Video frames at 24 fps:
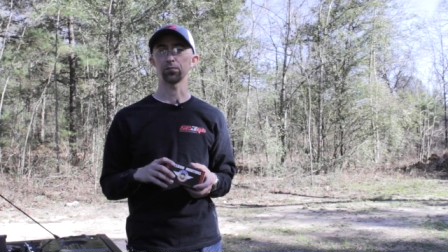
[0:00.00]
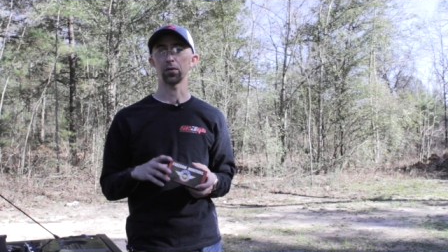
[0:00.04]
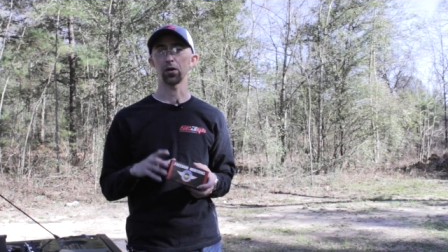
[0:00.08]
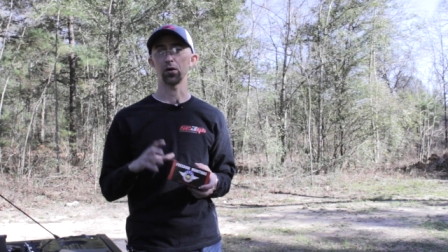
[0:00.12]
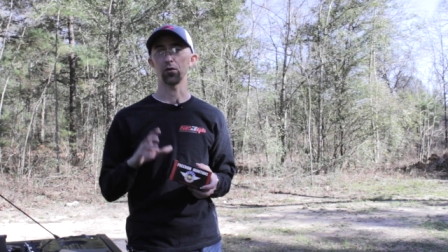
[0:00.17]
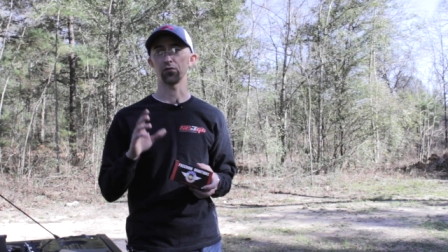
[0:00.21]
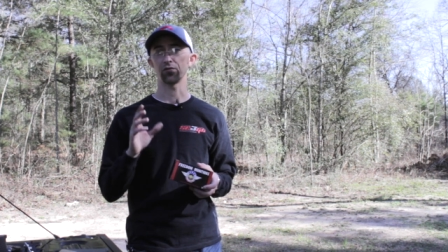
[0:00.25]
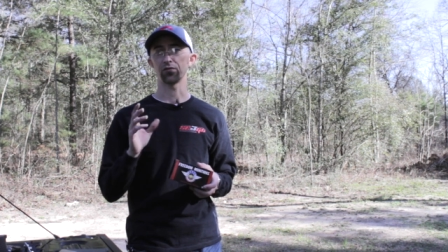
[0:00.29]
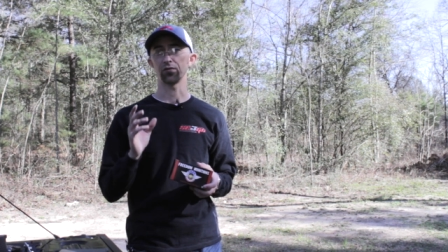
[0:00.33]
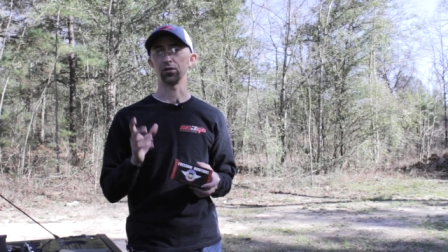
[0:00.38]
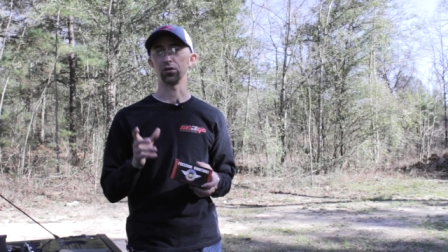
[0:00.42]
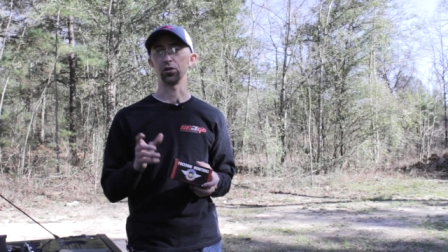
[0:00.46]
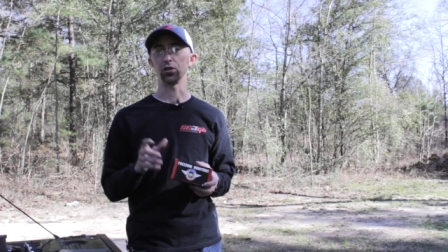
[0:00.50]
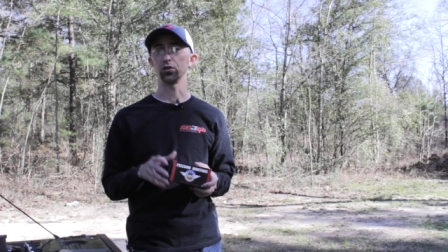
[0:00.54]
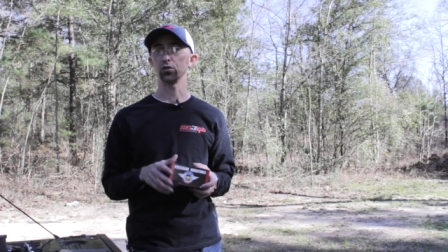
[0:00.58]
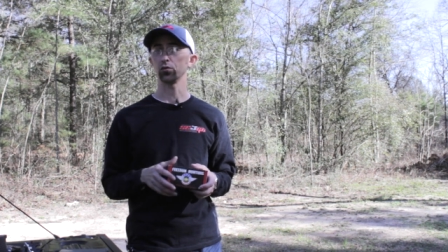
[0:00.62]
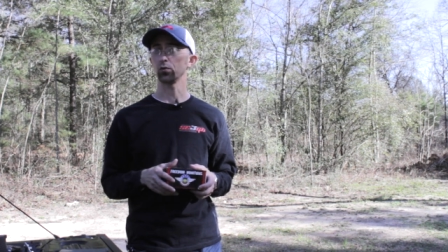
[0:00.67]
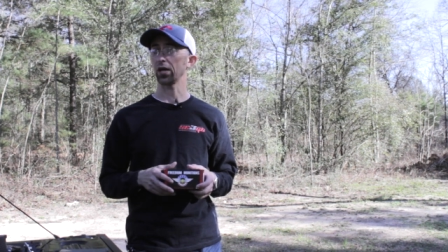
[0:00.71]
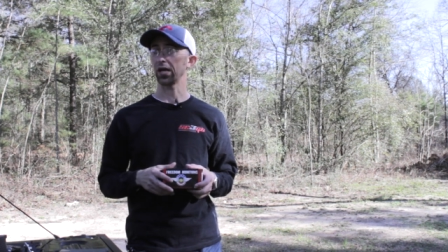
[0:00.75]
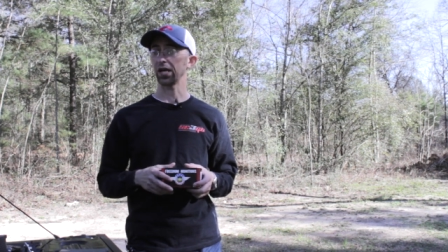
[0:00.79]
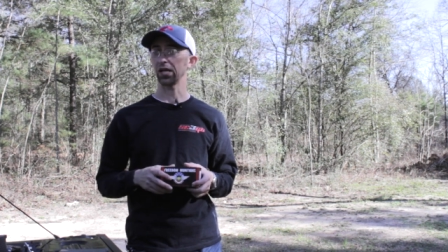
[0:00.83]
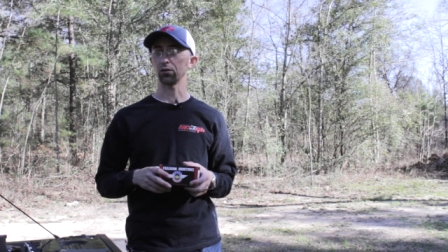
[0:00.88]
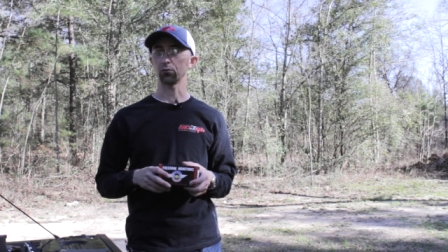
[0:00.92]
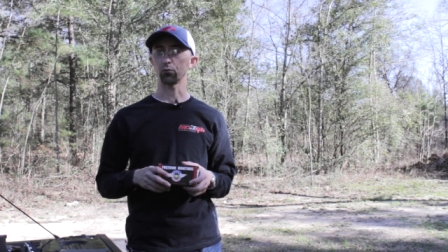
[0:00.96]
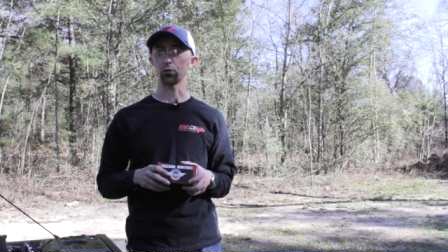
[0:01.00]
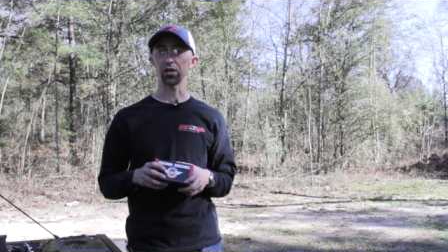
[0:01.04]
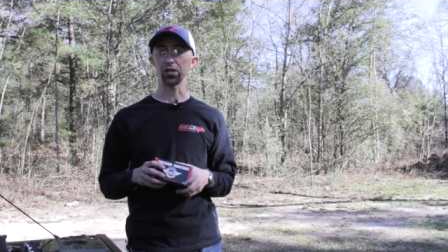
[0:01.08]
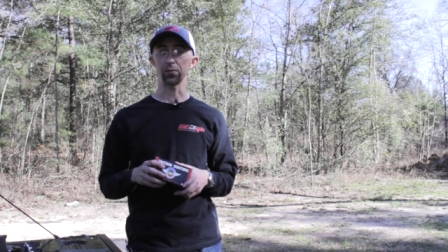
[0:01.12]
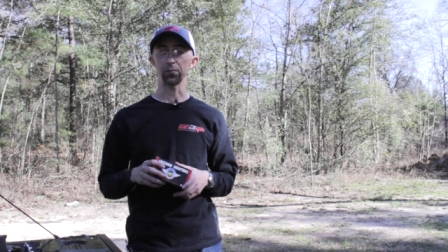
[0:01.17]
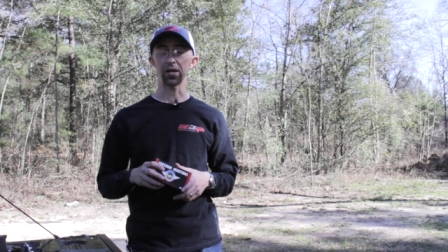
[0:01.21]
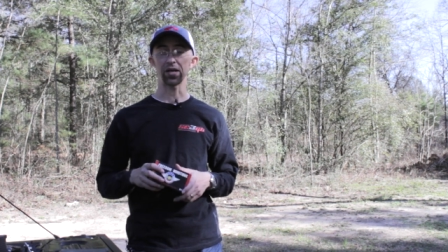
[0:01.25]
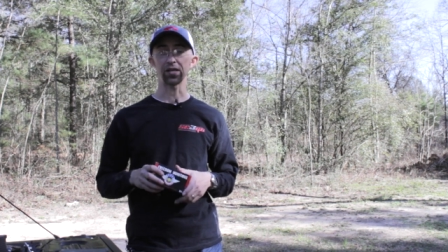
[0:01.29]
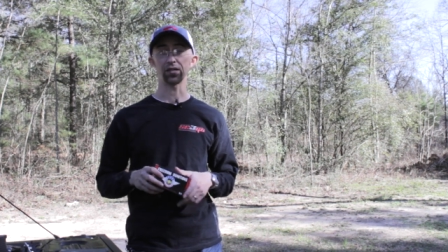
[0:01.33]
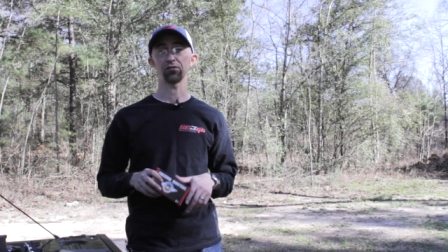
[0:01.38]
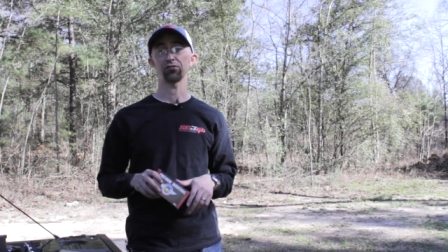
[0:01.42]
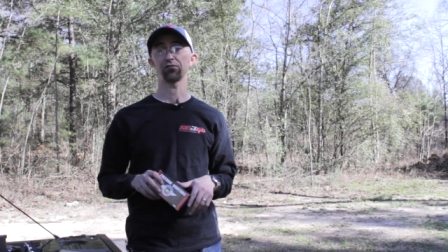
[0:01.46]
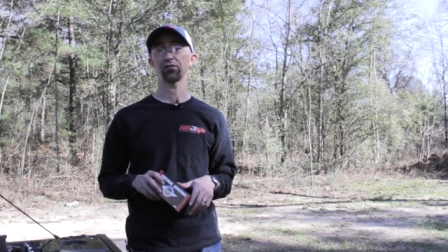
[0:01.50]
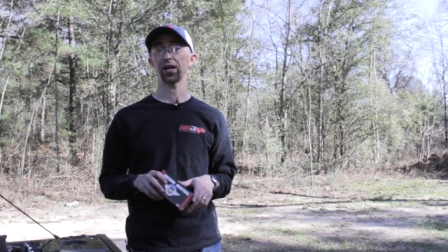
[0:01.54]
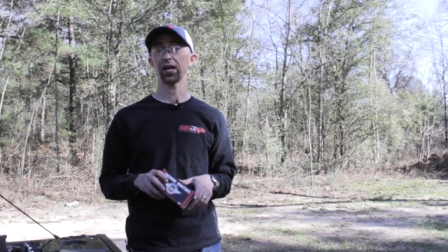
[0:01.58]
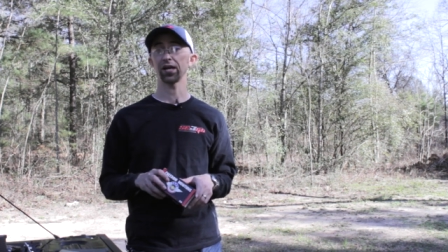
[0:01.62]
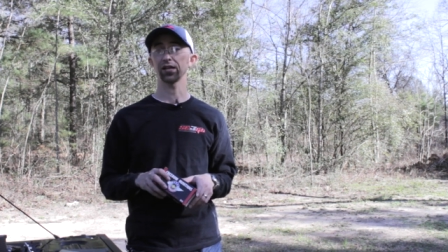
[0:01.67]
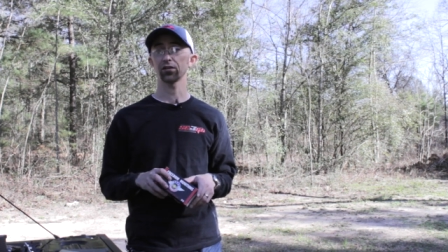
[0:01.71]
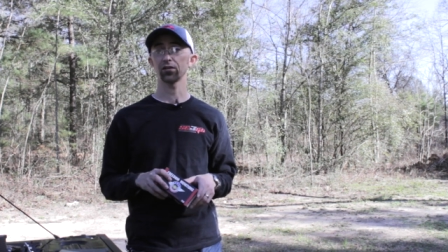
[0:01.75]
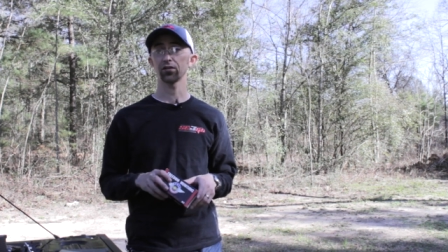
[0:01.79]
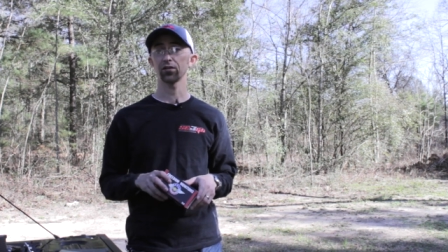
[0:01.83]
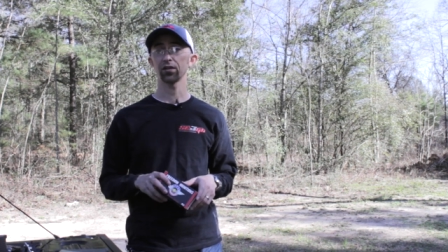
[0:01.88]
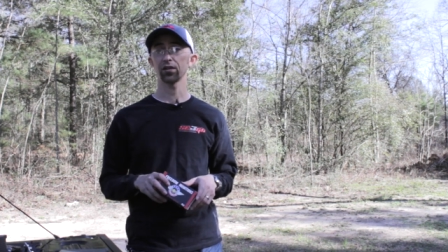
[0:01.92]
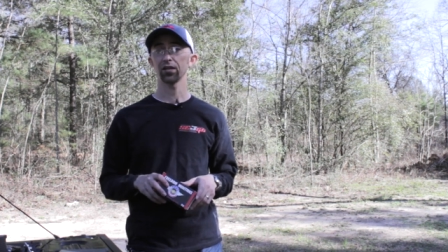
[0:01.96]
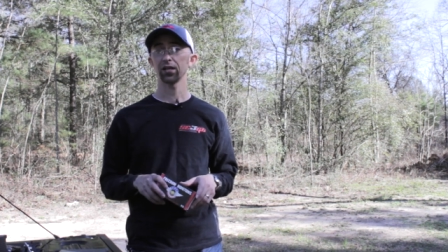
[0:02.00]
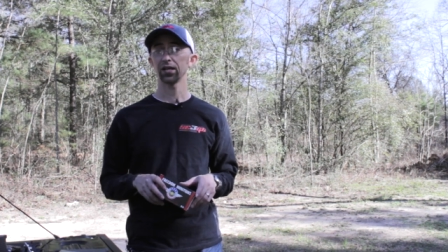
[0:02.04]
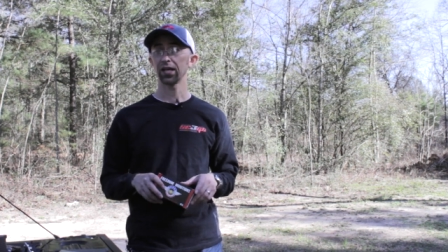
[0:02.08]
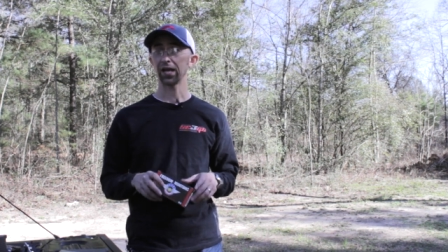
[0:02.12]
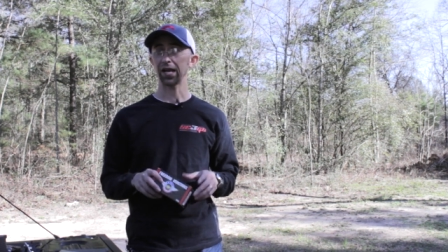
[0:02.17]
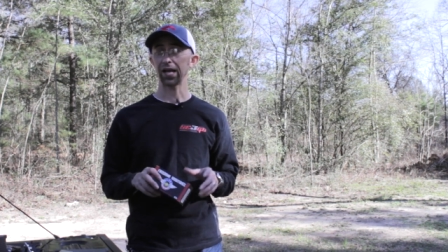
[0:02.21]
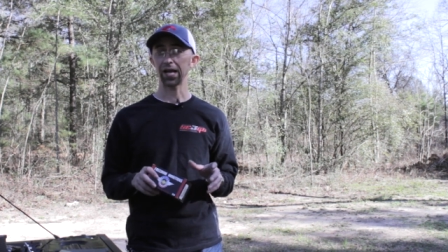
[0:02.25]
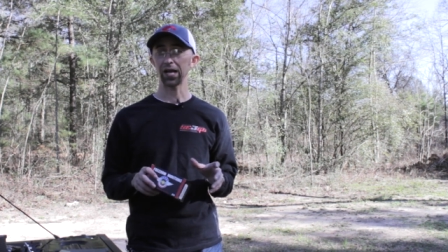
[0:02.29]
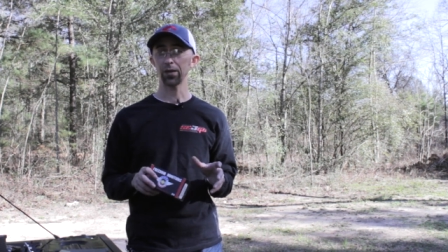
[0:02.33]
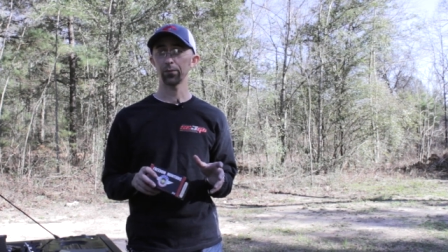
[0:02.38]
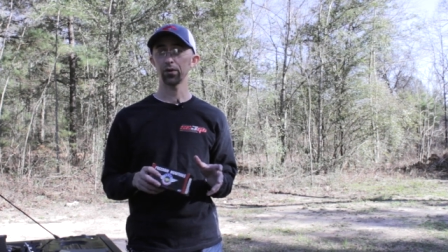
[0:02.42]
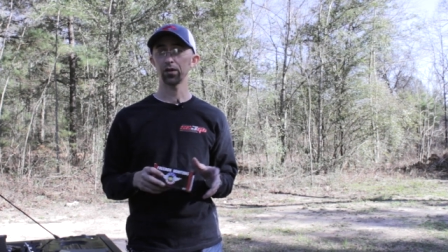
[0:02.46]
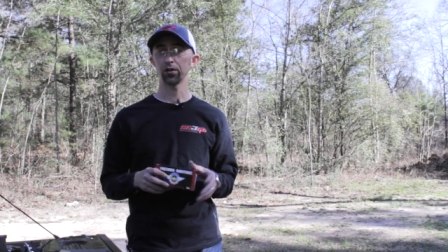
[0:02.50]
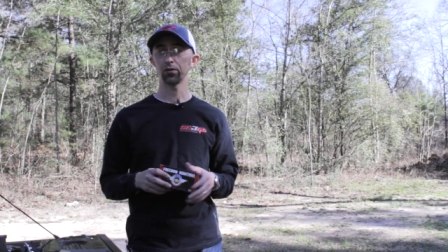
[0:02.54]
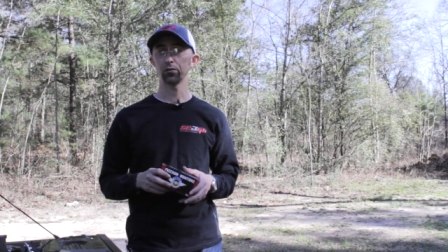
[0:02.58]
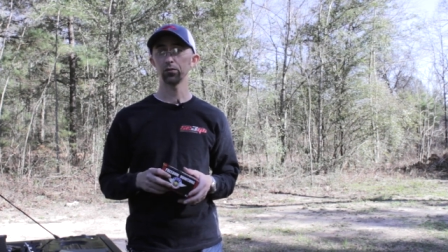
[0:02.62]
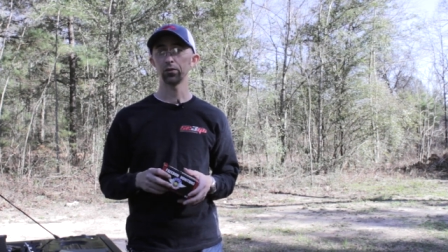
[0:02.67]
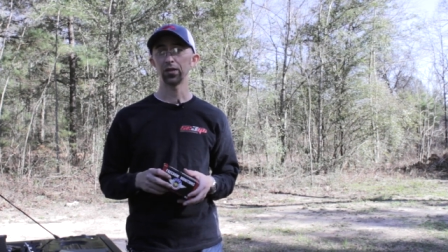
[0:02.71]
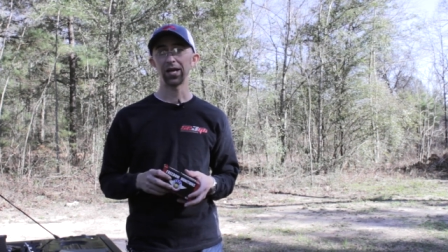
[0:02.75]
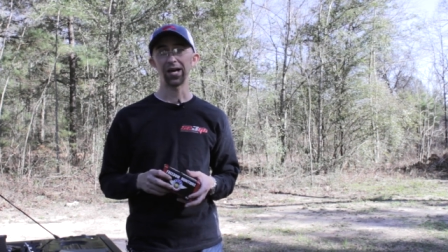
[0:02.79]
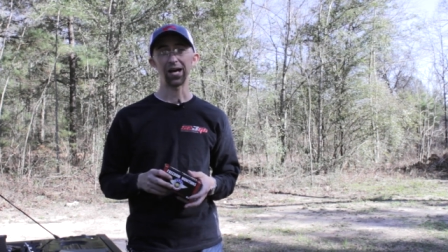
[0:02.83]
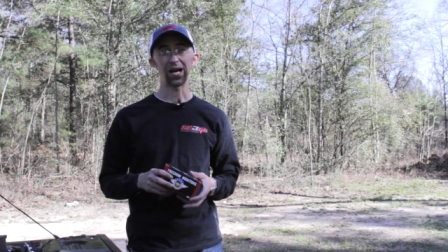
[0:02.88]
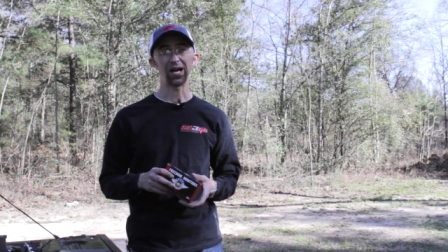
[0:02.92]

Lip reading: both new and remanufactured ammo.